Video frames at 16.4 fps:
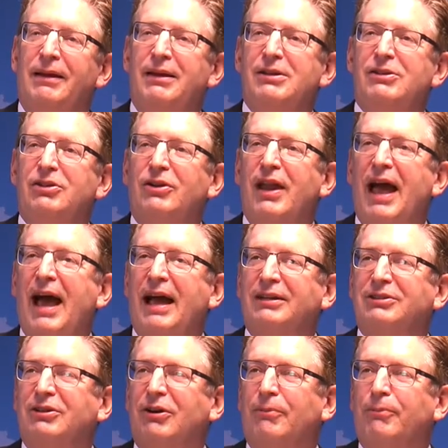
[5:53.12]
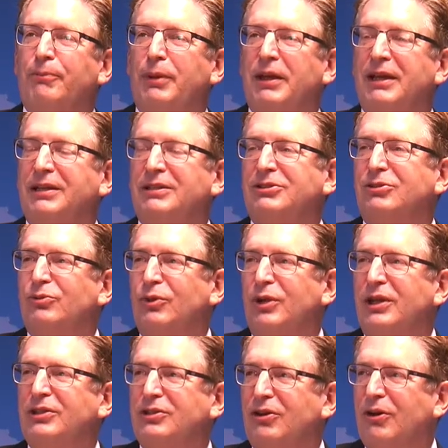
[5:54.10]
International peace,
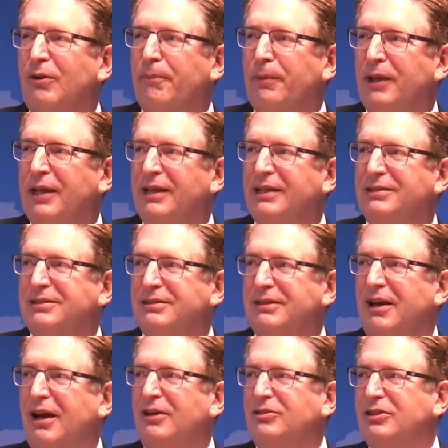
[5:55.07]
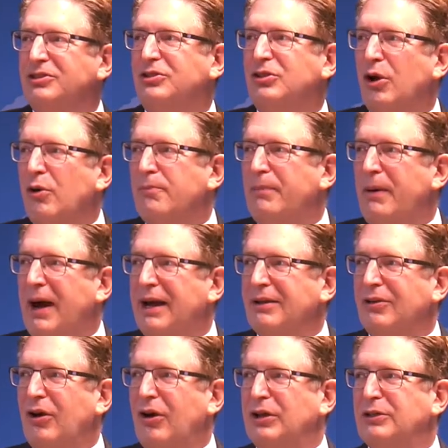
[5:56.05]
regional peace, countries don't by
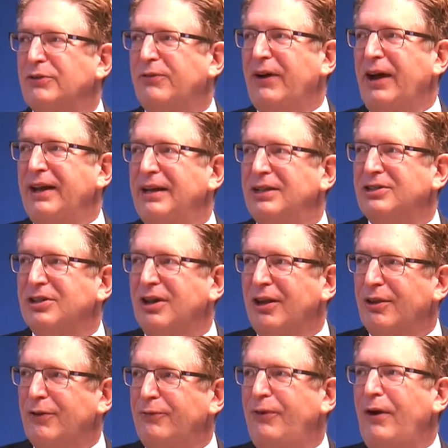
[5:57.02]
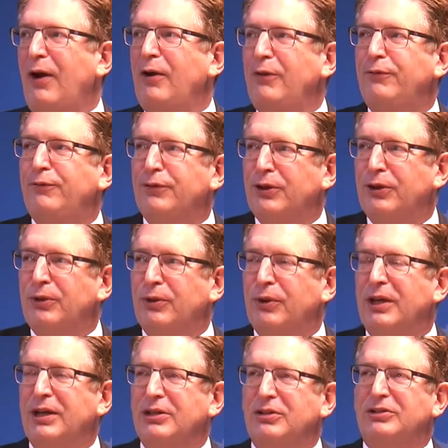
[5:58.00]
and large fight each other, very
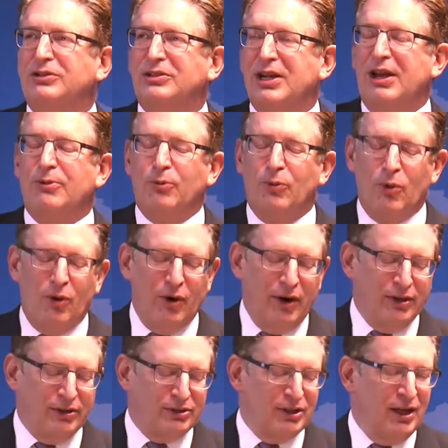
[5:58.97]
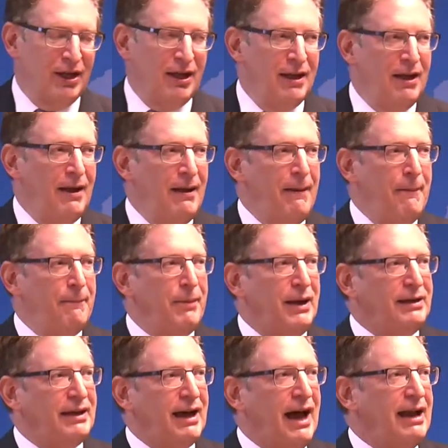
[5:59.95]
few interstate wars,
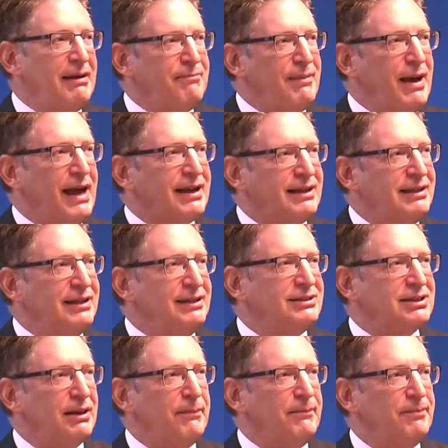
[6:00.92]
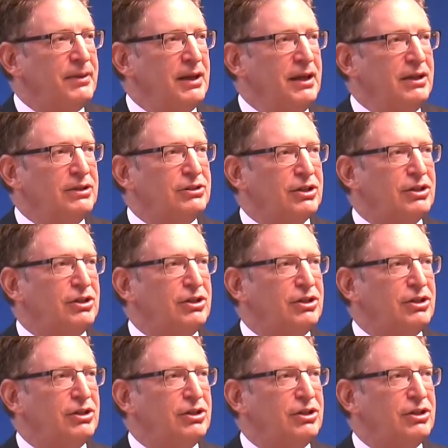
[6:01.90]
but not a mechanism to